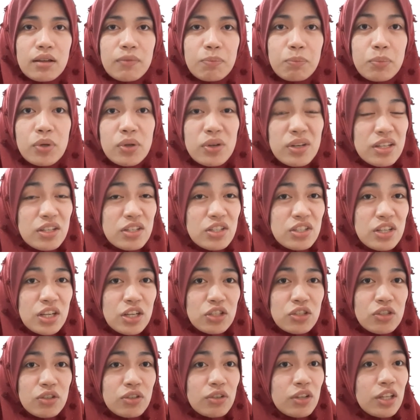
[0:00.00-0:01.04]

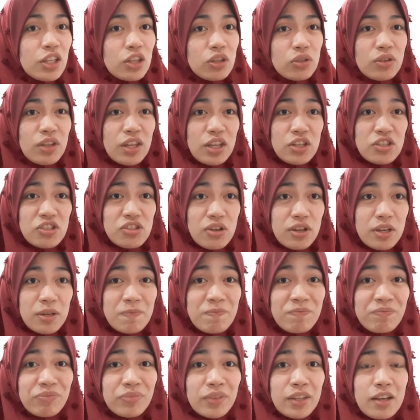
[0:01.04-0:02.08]
pronunciation or
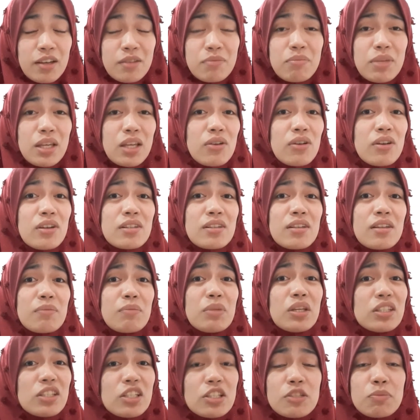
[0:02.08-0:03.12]
intonation, and
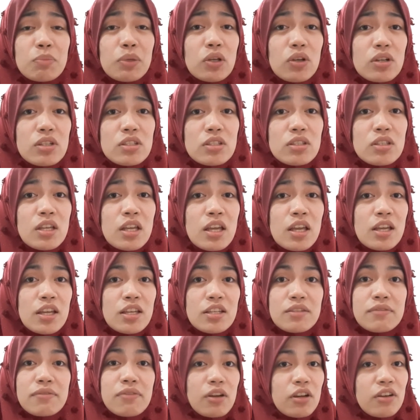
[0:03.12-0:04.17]
because
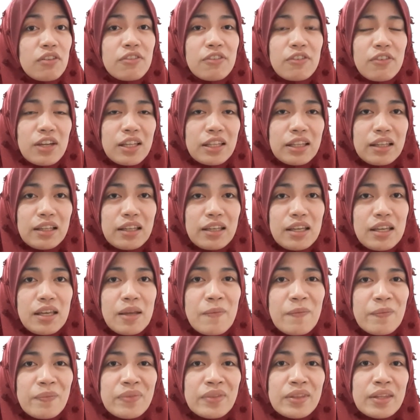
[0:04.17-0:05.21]
he's very friendly,
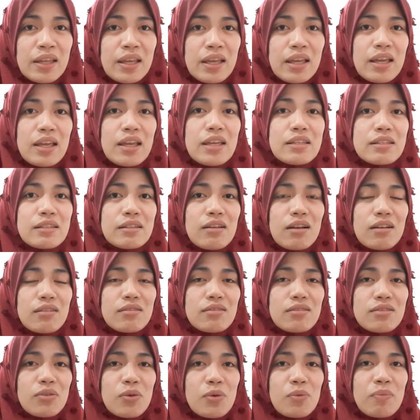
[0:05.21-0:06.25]
he's got
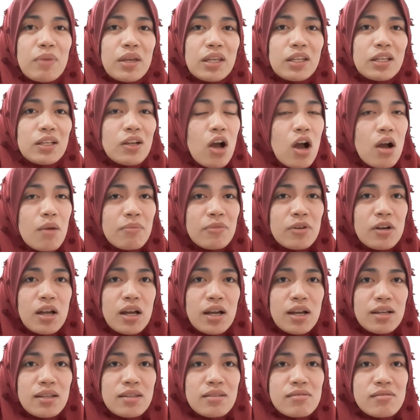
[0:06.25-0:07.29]
so many
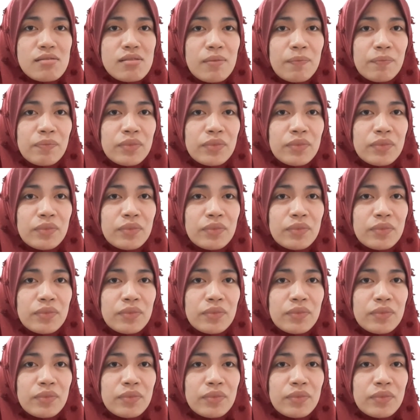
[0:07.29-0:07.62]
comrades.